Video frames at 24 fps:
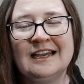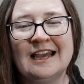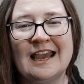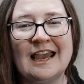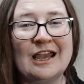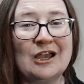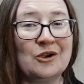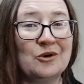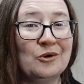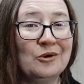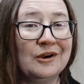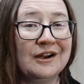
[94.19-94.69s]

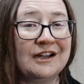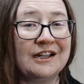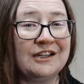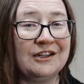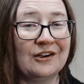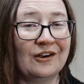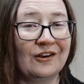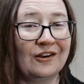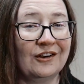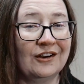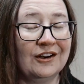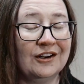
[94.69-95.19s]
Angora
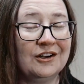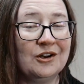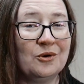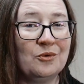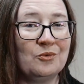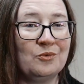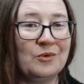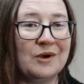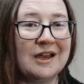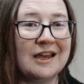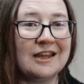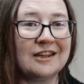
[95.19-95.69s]
yarn
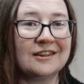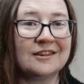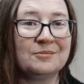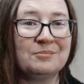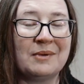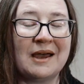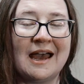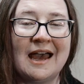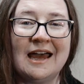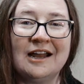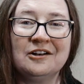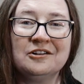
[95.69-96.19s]
with
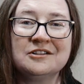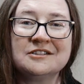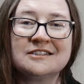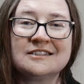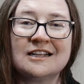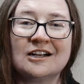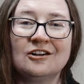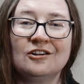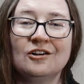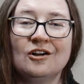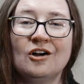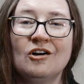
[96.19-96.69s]
patterns
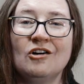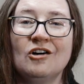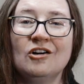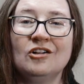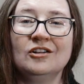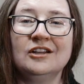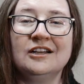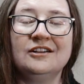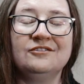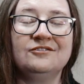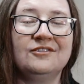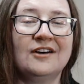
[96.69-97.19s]
that are
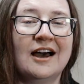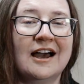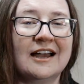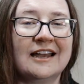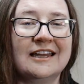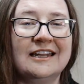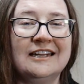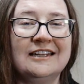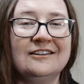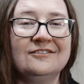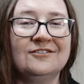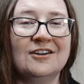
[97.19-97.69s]
all
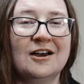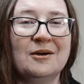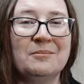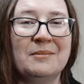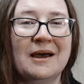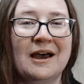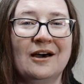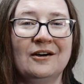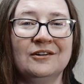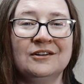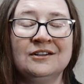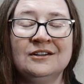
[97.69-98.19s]
evocative
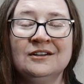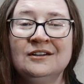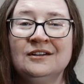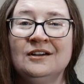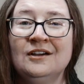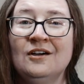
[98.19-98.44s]
about